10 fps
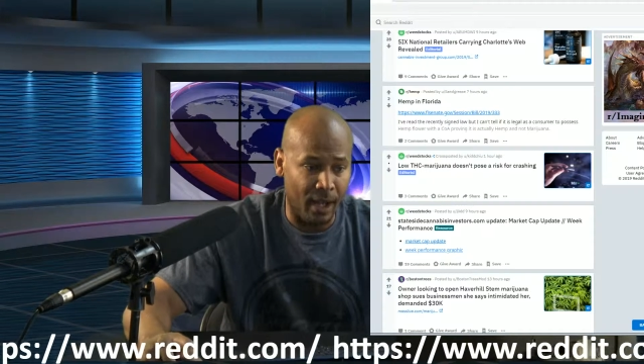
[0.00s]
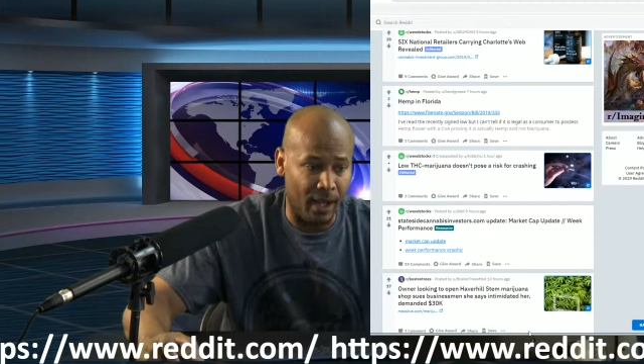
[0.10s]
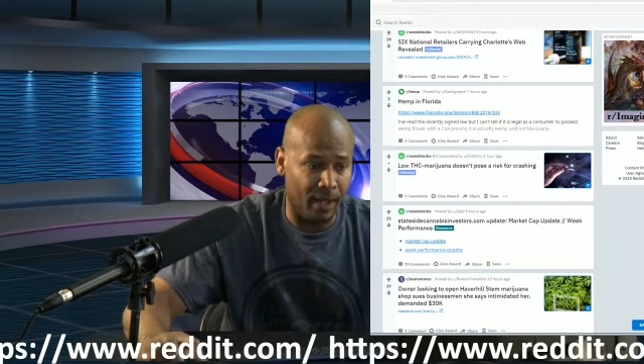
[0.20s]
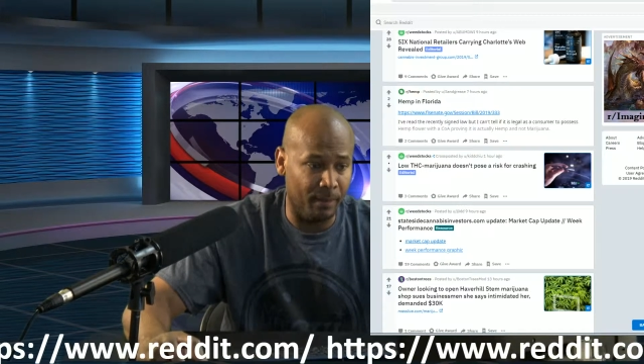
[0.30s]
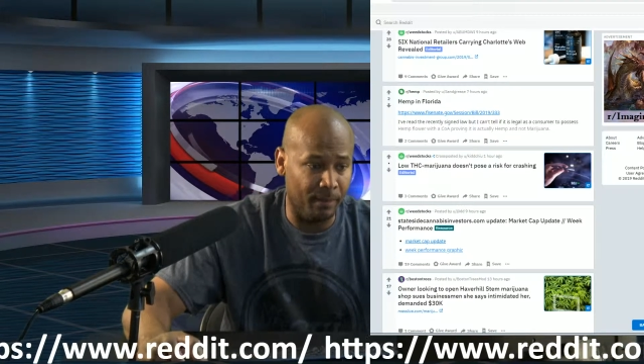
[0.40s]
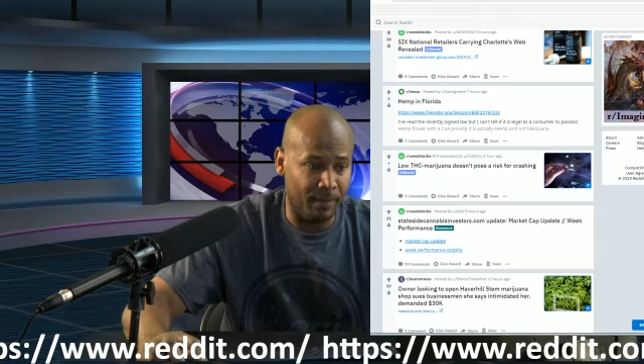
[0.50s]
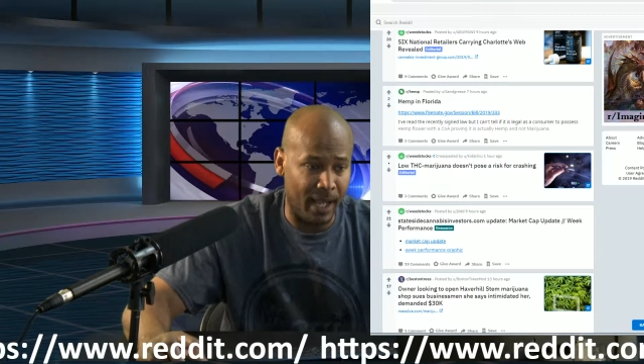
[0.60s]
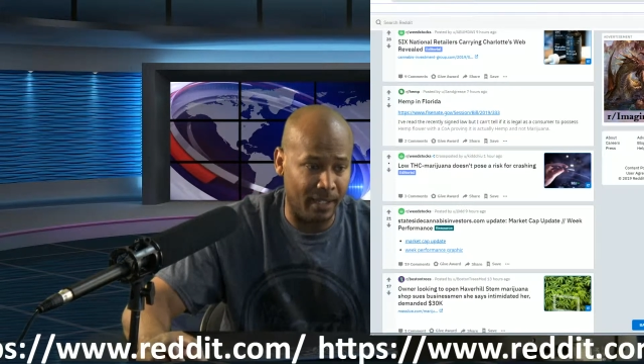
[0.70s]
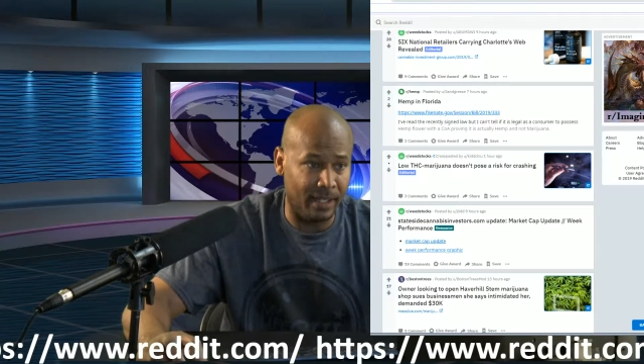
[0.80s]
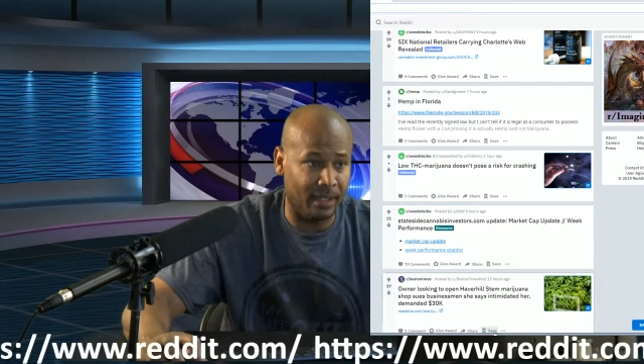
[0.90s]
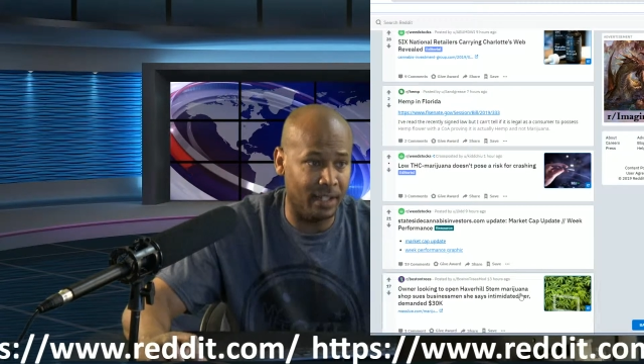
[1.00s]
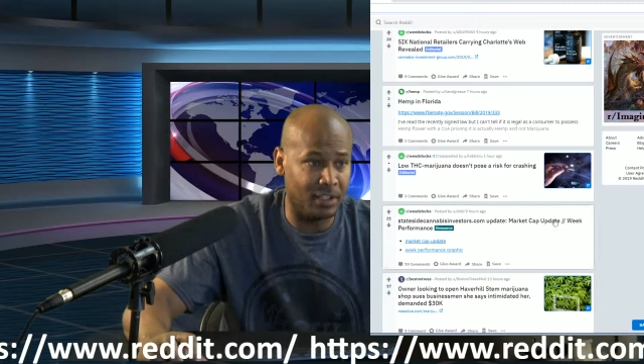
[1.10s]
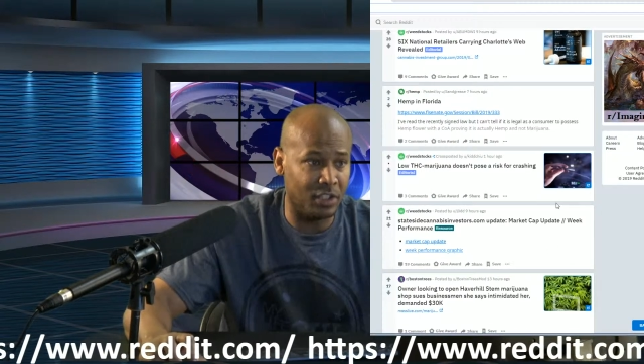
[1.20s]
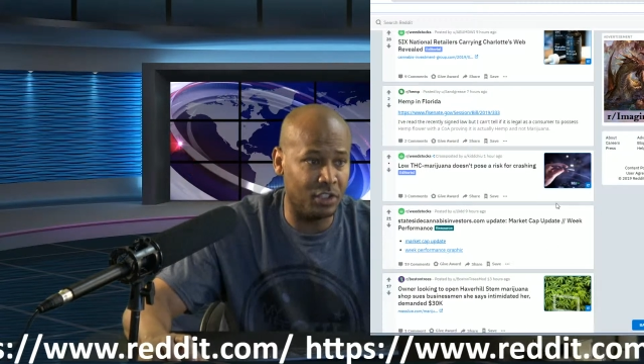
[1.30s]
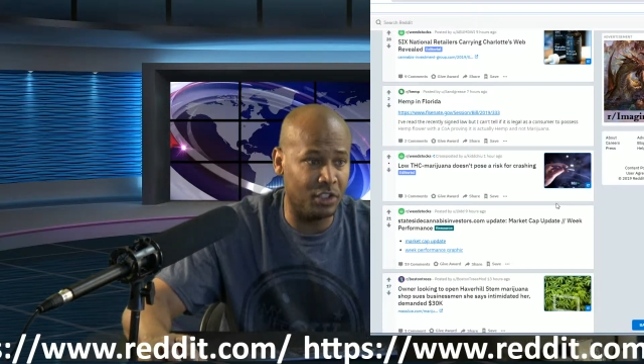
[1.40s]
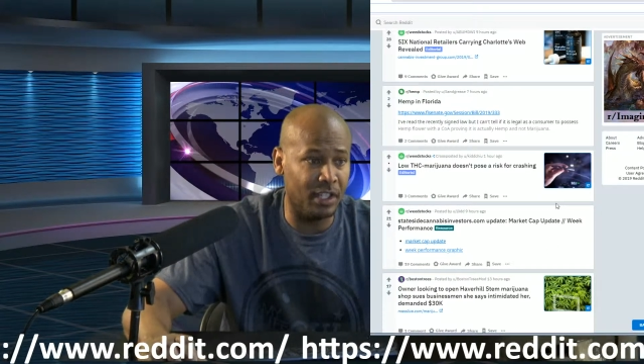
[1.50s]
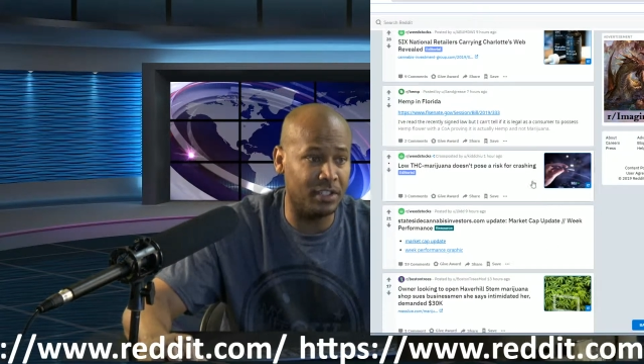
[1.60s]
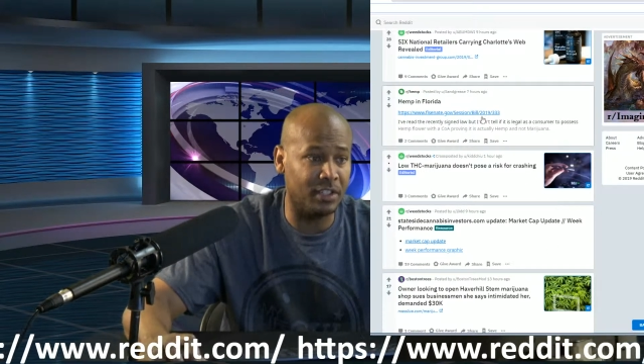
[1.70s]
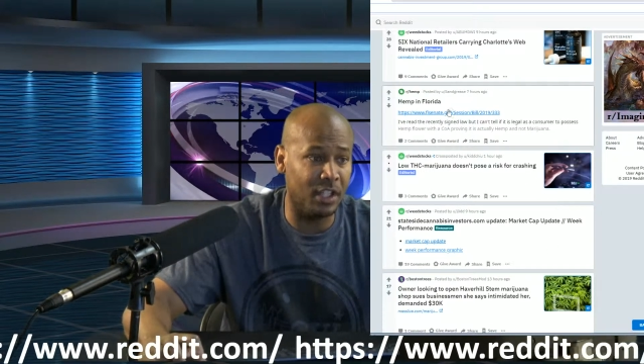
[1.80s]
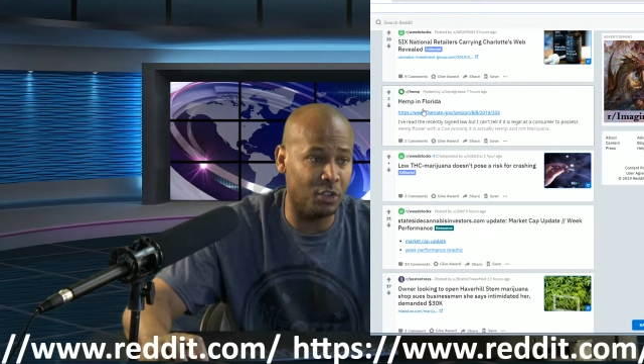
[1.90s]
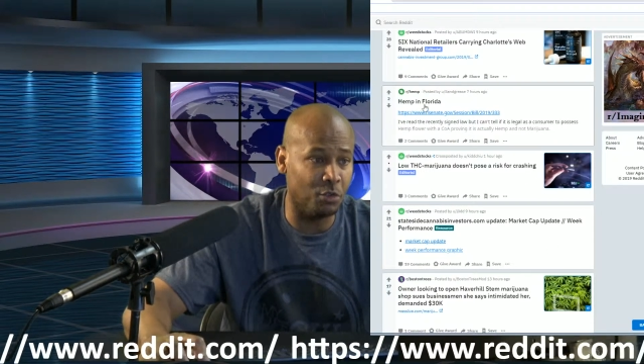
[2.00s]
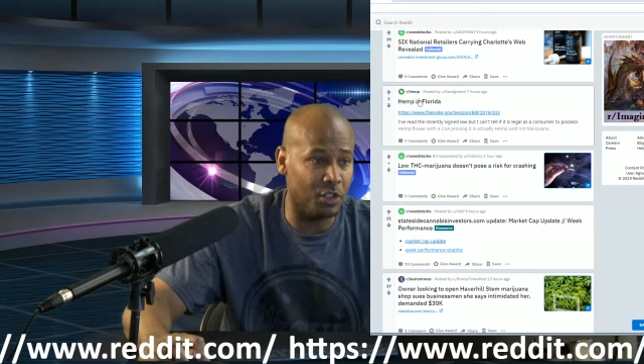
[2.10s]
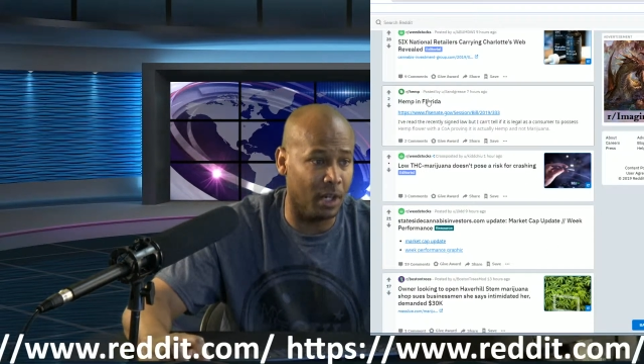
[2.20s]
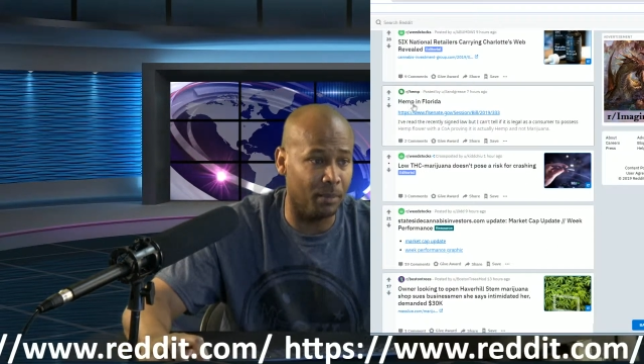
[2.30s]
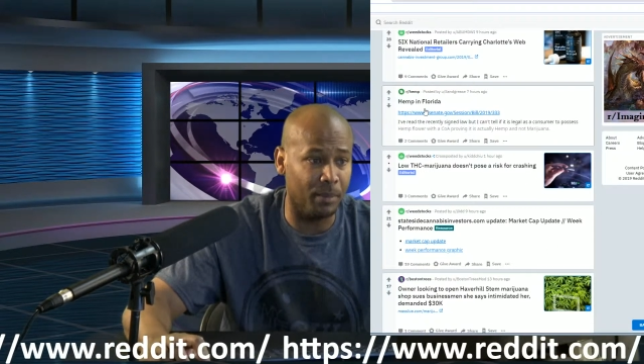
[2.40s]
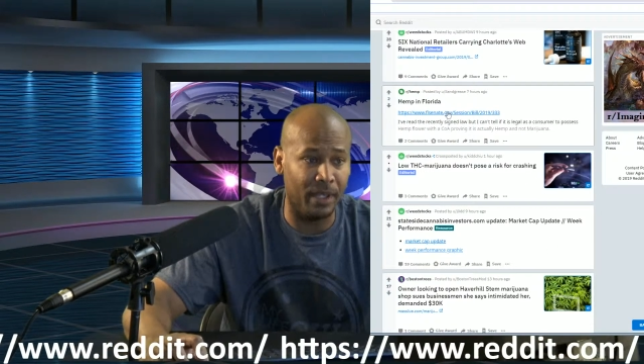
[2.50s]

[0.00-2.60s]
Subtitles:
And then this gets you jump